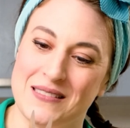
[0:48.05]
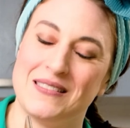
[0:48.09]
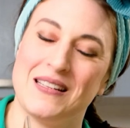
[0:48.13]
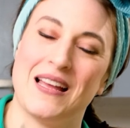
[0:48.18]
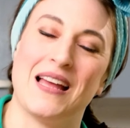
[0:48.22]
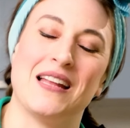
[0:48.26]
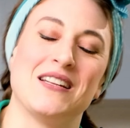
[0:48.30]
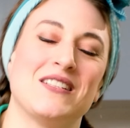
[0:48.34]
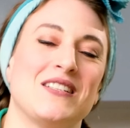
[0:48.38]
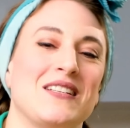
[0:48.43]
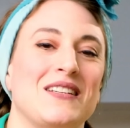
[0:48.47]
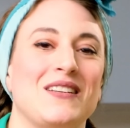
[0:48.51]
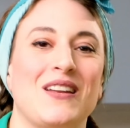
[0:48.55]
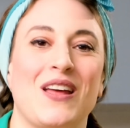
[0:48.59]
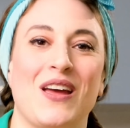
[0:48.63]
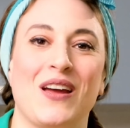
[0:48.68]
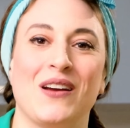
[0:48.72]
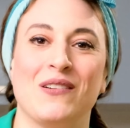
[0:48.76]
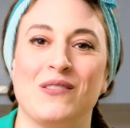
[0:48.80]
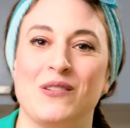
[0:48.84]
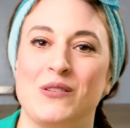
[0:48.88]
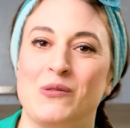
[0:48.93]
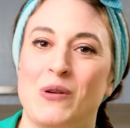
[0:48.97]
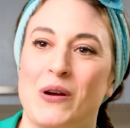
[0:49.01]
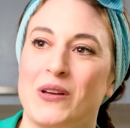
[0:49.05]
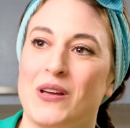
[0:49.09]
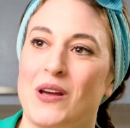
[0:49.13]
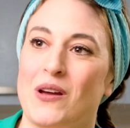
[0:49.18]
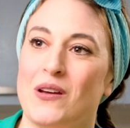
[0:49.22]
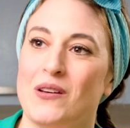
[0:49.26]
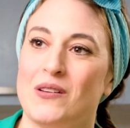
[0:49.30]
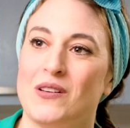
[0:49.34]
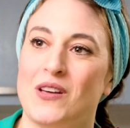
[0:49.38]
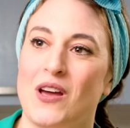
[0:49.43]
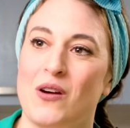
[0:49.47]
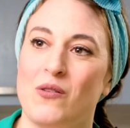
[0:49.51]
actually no, we won't,
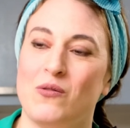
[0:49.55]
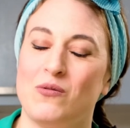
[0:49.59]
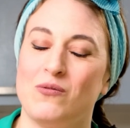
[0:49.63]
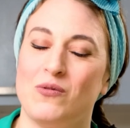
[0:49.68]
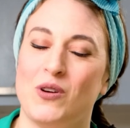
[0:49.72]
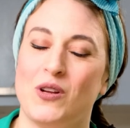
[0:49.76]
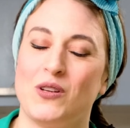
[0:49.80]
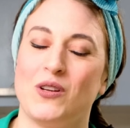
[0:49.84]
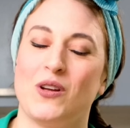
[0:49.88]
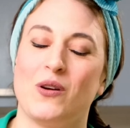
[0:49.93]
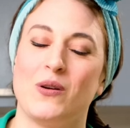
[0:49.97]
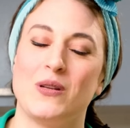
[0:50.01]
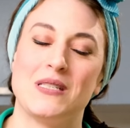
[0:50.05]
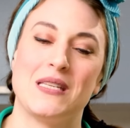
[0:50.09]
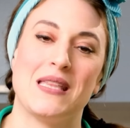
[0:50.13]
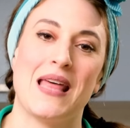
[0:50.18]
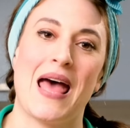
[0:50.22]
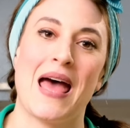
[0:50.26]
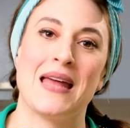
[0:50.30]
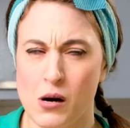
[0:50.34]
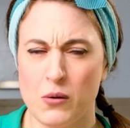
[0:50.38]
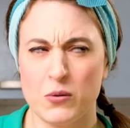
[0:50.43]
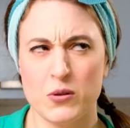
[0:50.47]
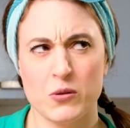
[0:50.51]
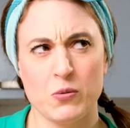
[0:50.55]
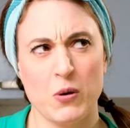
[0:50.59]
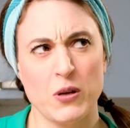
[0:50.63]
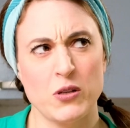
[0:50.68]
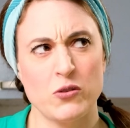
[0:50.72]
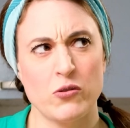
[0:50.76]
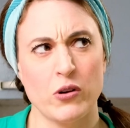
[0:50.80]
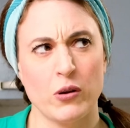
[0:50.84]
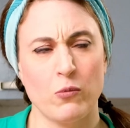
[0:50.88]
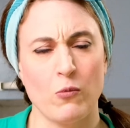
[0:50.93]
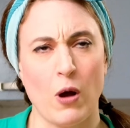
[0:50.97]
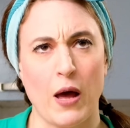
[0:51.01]
get, get, won't go into that. I was
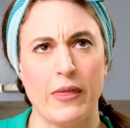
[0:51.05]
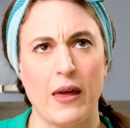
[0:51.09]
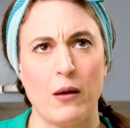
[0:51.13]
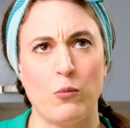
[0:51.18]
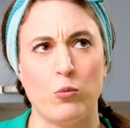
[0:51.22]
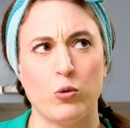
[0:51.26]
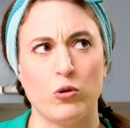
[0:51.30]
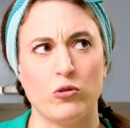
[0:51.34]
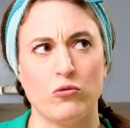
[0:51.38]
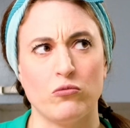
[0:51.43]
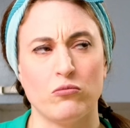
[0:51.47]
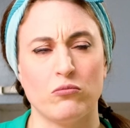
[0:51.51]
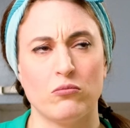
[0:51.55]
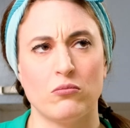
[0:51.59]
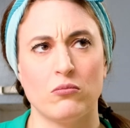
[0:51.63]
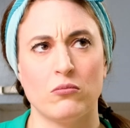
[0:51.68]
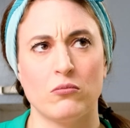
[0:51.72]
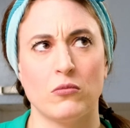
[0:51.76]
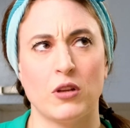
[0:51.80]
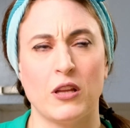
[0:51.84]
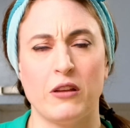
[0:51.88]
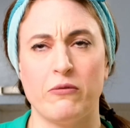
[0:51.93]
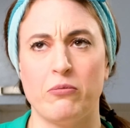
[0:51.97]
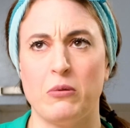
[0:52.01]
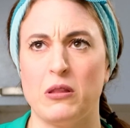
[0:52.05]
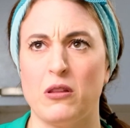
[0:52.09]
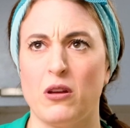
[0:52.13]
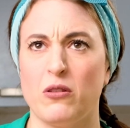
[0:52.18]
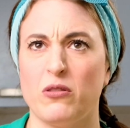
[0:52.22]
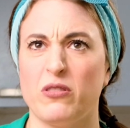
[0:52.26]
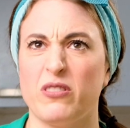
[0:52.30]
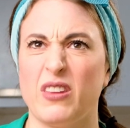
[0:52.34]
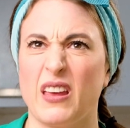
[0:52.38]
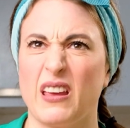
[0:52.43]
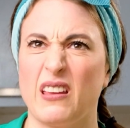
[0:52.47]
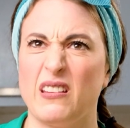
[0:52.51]
wondering why they wouldn't give me
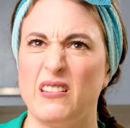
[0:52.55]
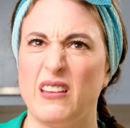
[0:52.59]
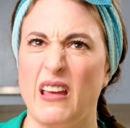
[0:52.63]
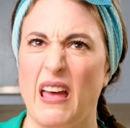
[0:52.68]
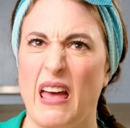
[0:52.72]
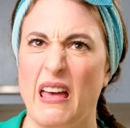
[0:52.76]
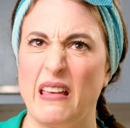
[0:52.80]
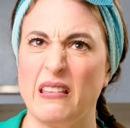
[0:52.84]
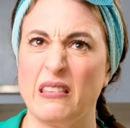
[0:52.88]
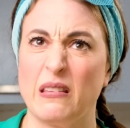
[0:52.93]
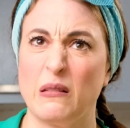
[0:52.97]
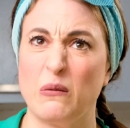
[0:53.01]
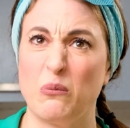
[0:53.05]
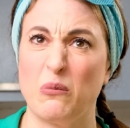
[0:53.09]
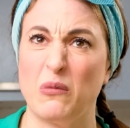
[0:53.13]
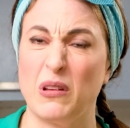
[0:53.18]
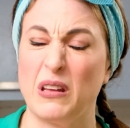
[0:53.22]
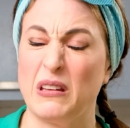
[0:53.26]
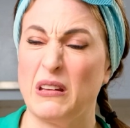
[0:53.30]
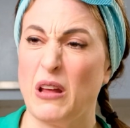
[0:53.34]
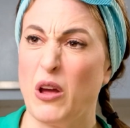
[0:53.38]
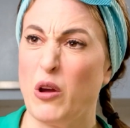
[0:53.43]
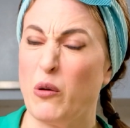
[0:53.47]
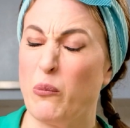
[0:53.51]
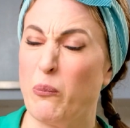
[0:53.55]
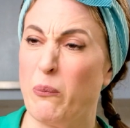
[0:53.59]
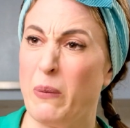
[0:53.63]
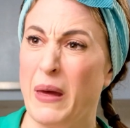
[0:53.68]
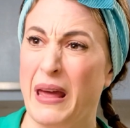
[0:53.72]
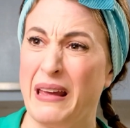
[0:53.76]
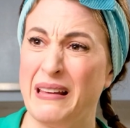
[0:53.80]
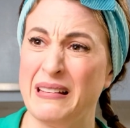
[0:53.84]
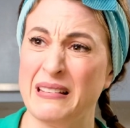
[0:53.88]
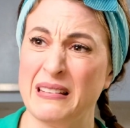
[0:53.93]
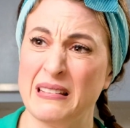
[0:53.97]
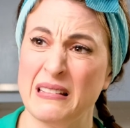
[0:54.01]
those secateurs in, in
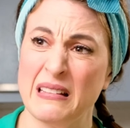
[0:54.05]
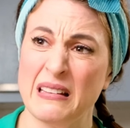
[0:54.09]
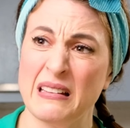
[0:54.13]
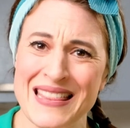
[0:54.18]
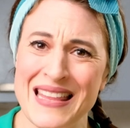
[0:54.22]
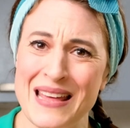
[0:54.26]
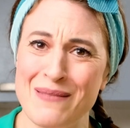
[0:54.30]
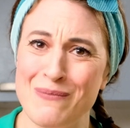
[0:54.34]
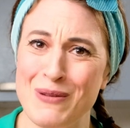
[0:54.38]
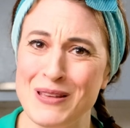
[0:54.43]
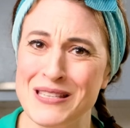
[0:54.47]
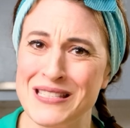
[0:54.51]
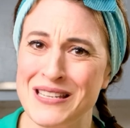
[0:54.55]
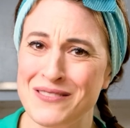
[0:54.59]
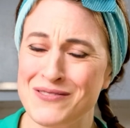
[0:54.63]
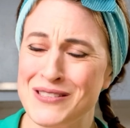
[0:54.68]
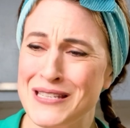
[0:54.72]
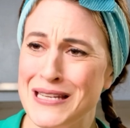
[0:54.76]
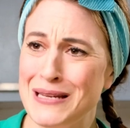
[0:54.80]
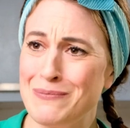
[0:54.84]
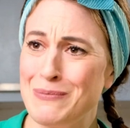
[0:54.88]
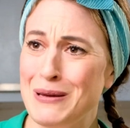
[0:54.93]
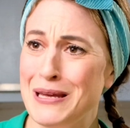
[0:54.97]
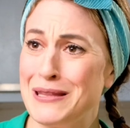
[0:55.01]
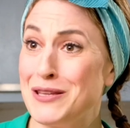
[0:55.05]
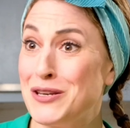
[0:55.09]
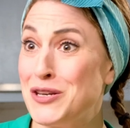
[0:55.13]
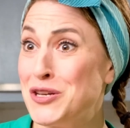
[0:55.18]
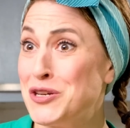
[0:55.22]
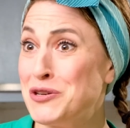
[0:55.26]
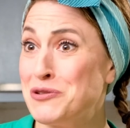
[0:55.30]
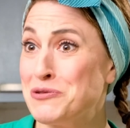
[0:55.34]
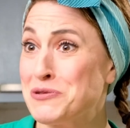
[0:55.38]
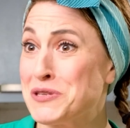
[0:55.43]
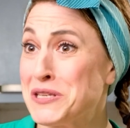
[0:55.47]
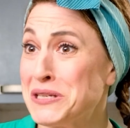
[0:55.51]
Homebase. They must have seen me in the
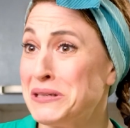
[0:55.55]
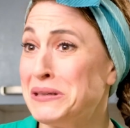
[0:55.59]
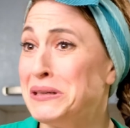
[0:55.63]
news.